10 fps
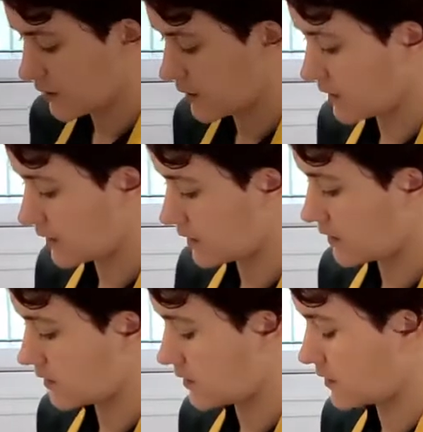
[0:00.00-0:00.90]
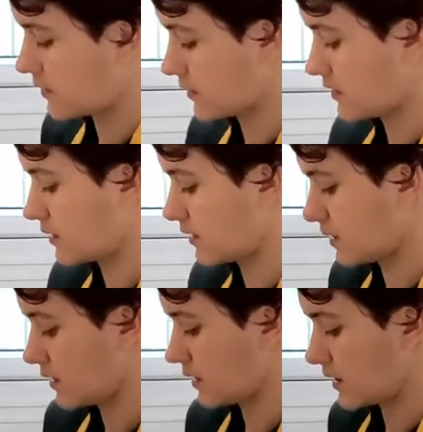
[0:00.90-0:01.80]
And then,
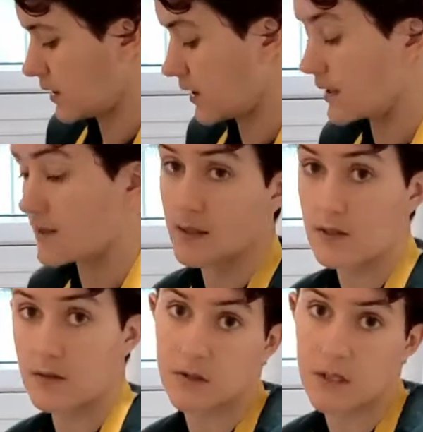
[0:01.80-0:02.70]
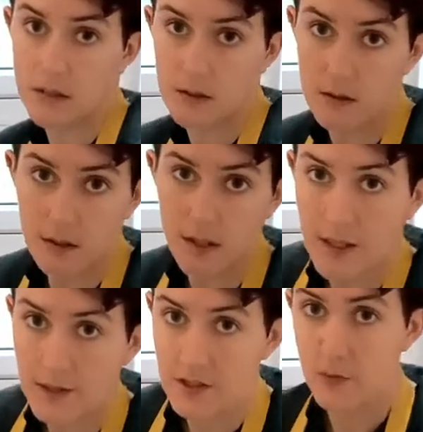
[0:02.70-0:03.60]
as is traditional
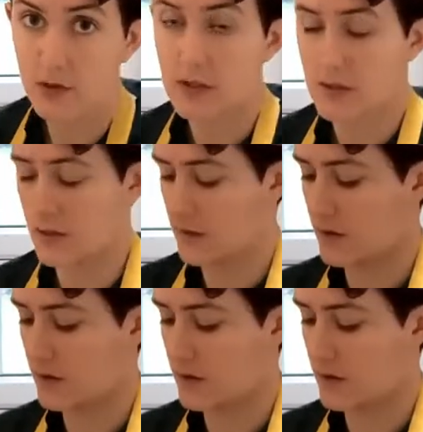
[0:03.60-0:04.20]
at this point,